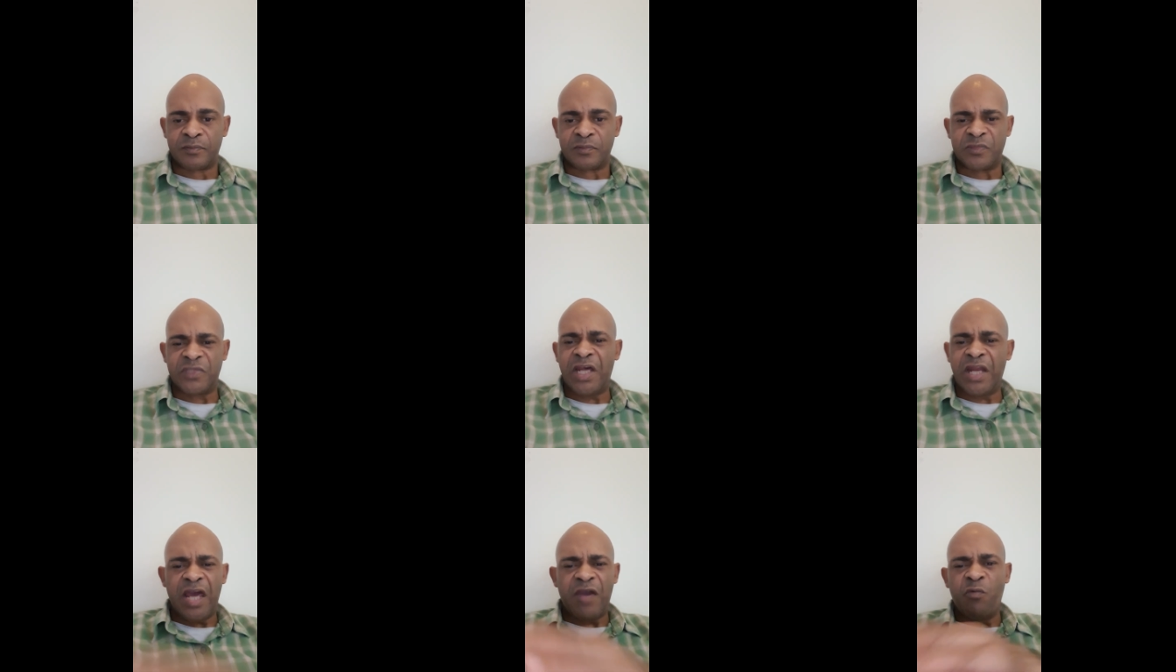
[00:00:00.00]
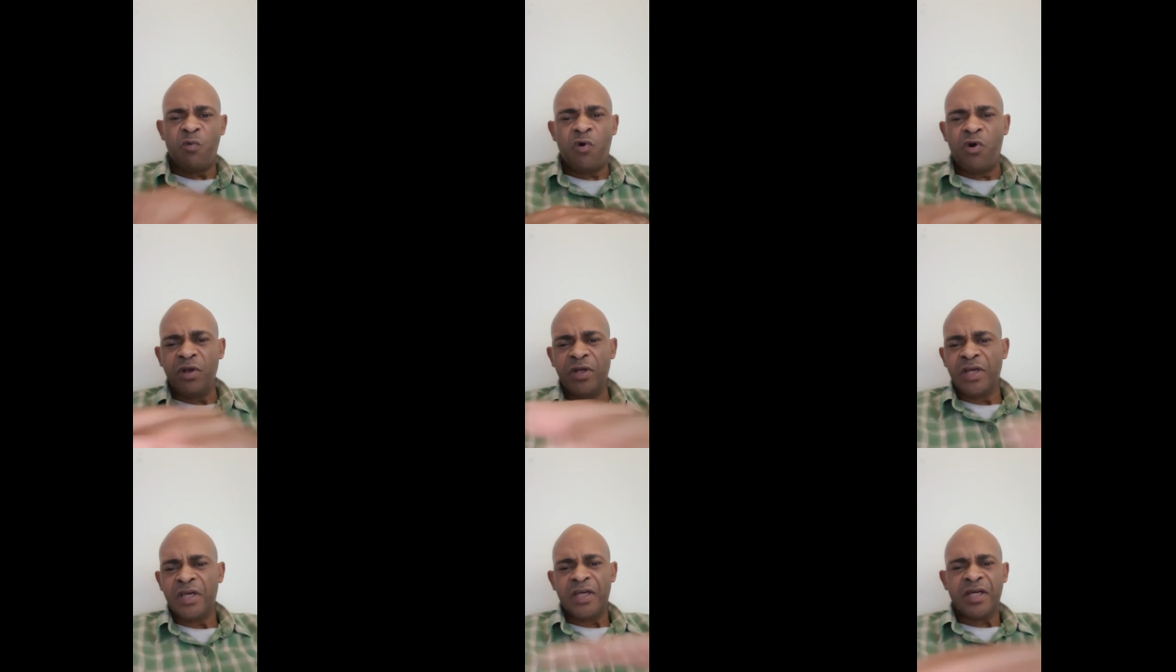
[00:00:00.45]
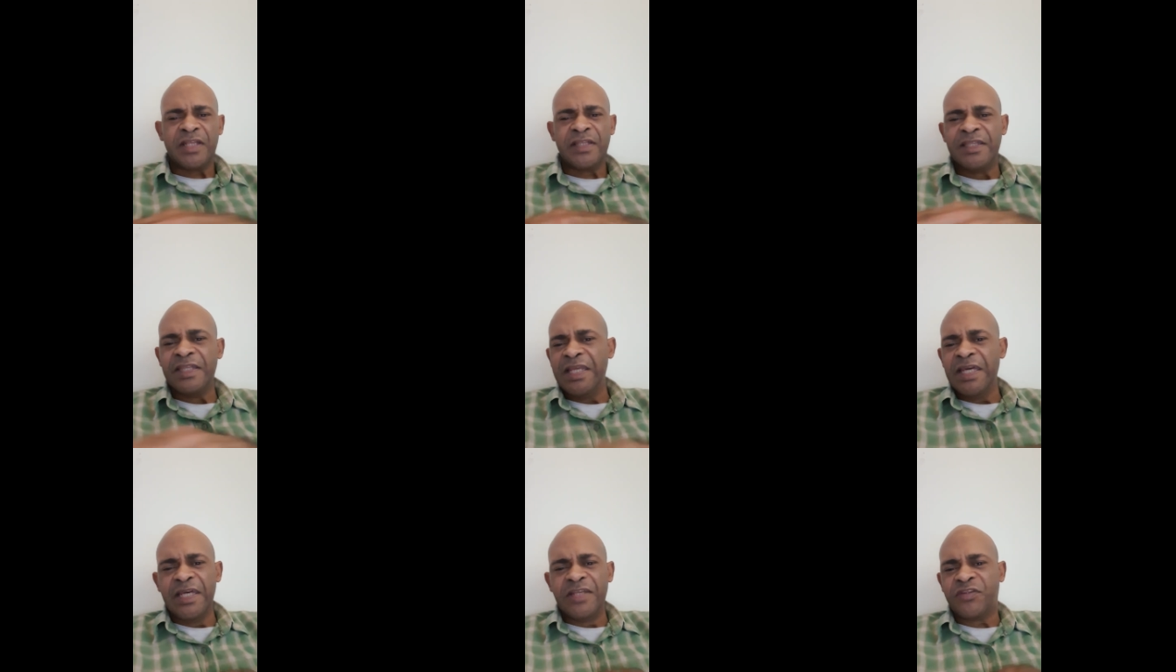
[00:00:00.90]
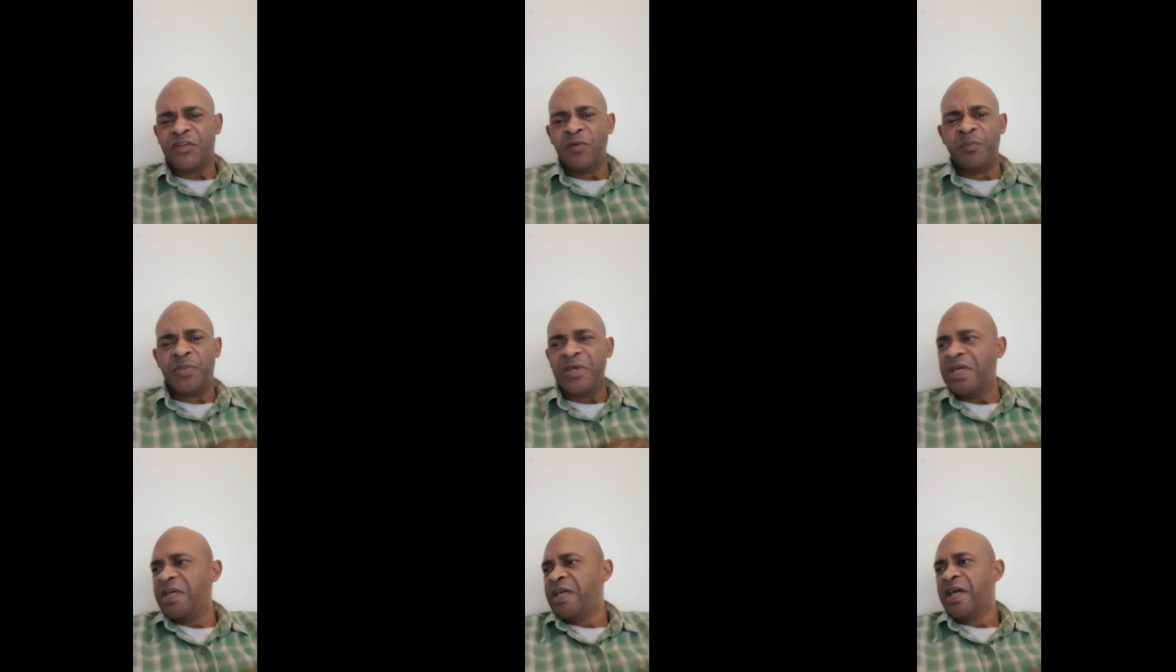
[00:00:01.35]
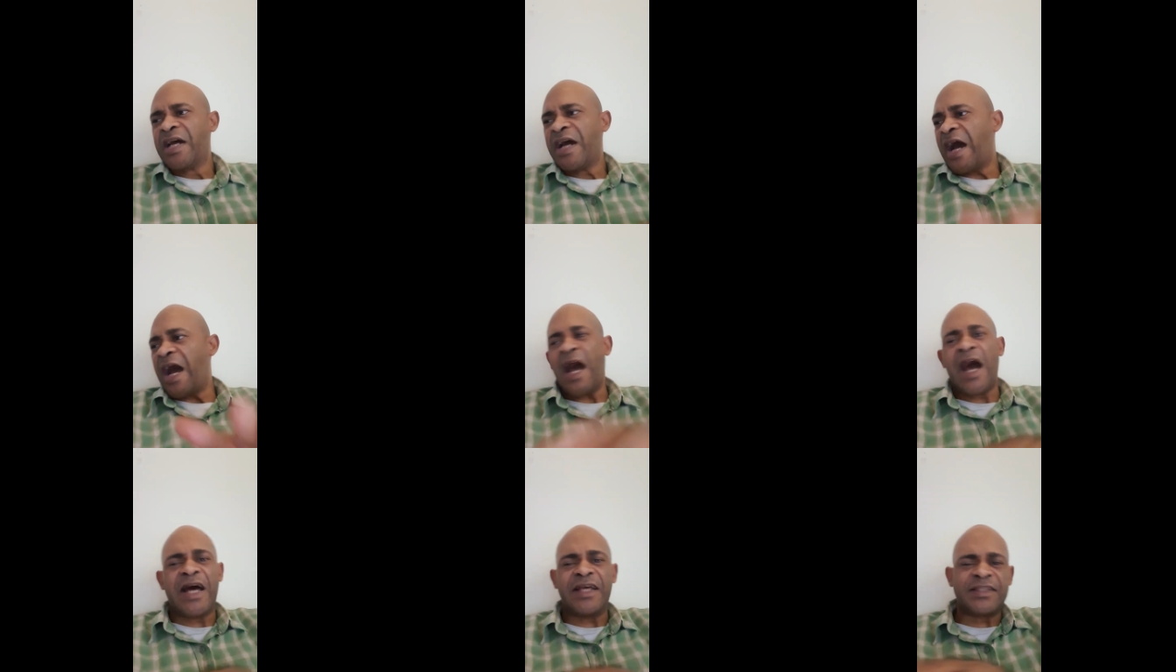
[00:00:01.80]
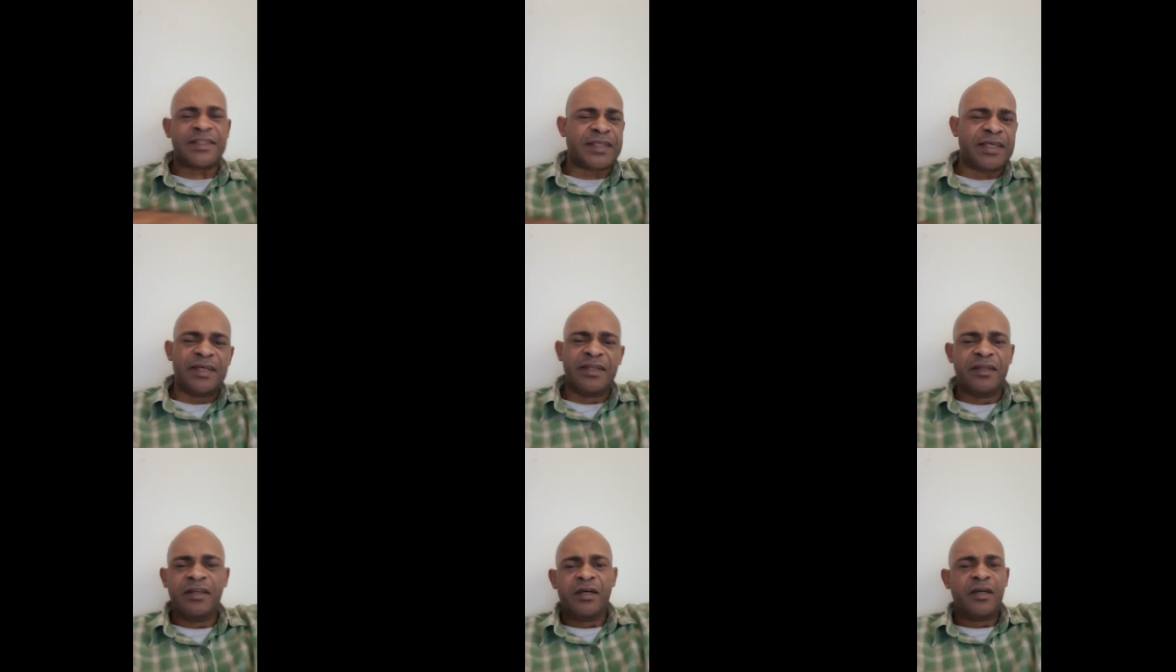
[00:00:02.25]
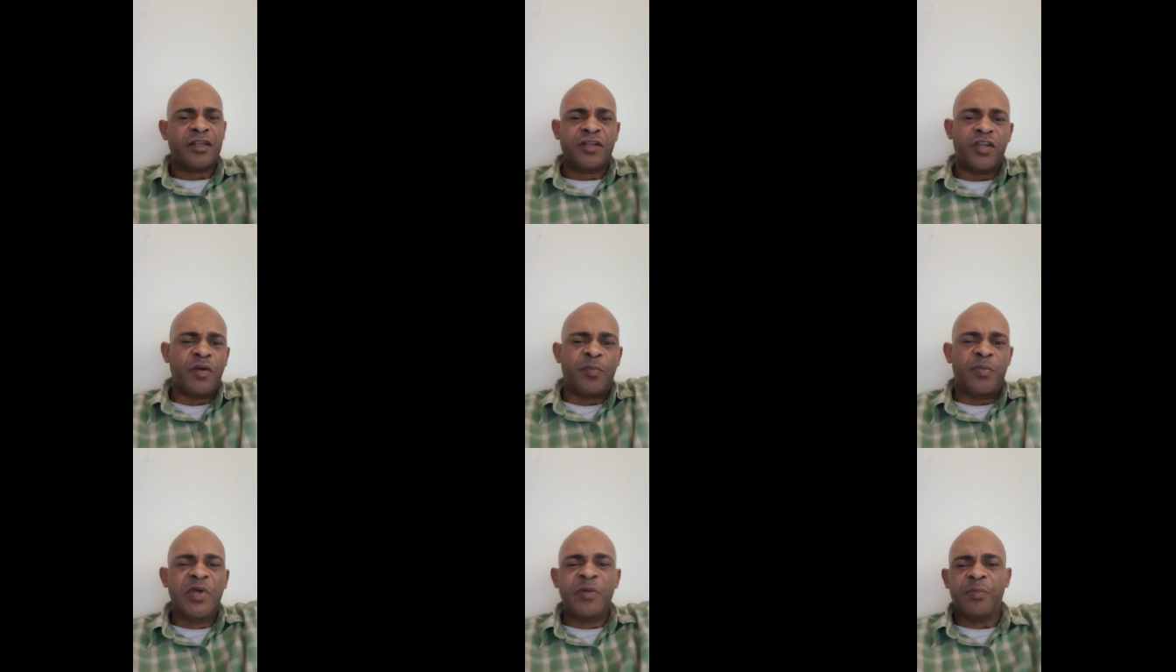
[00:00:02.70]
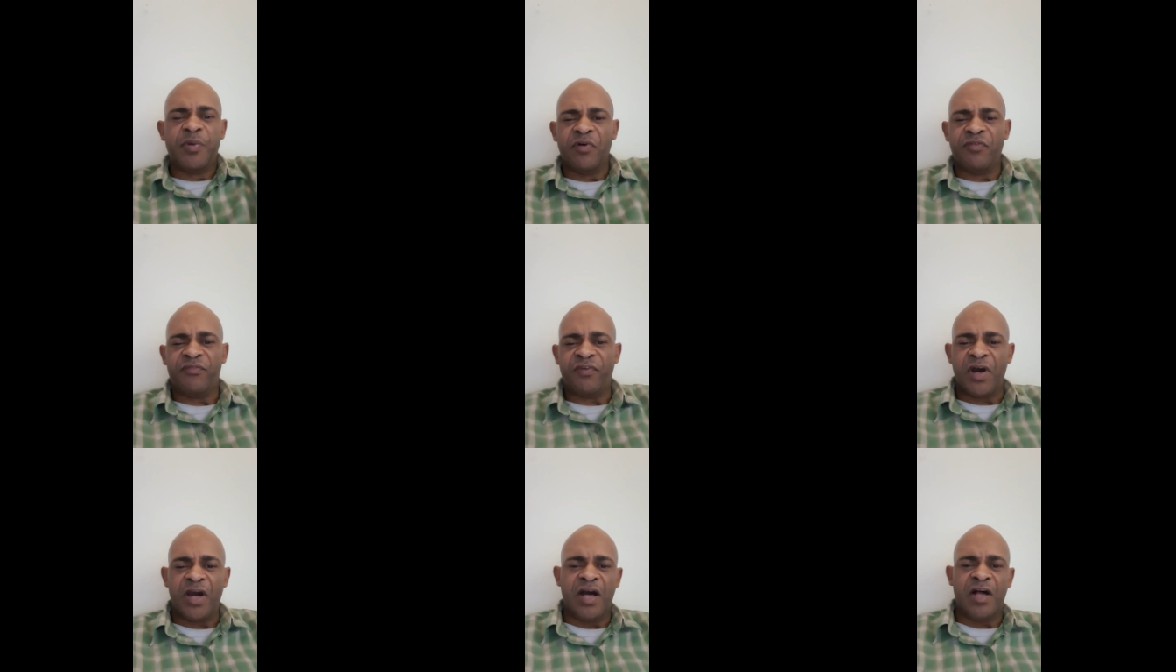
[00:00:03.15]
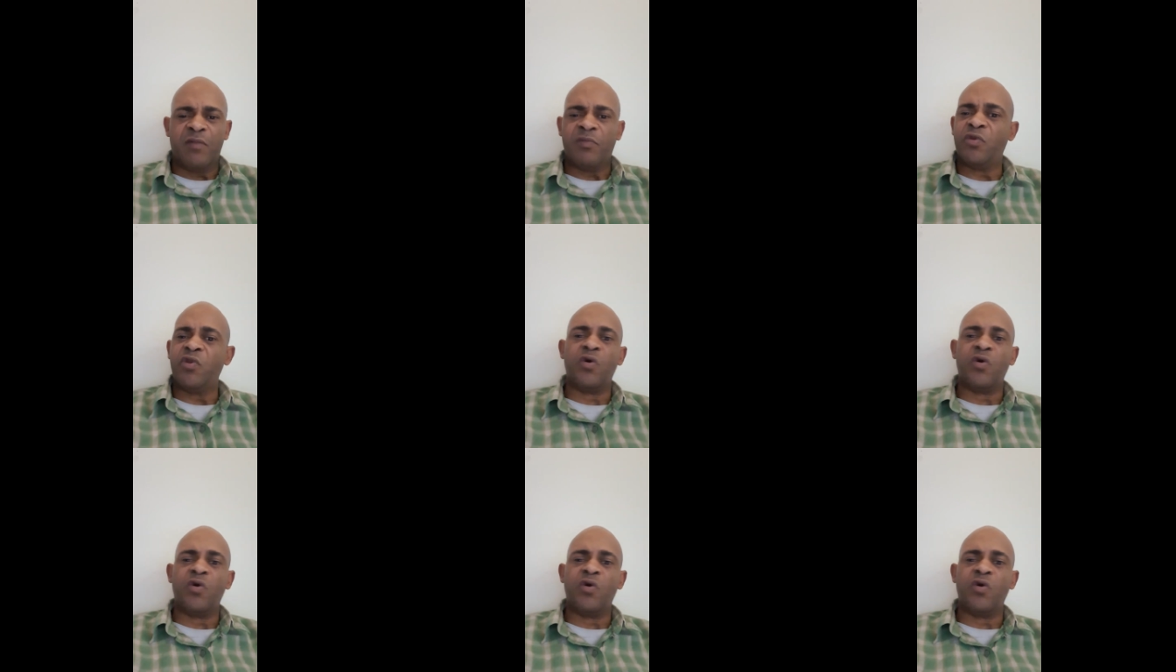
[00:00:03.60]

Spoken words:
Then I won't need to be asking the people for help.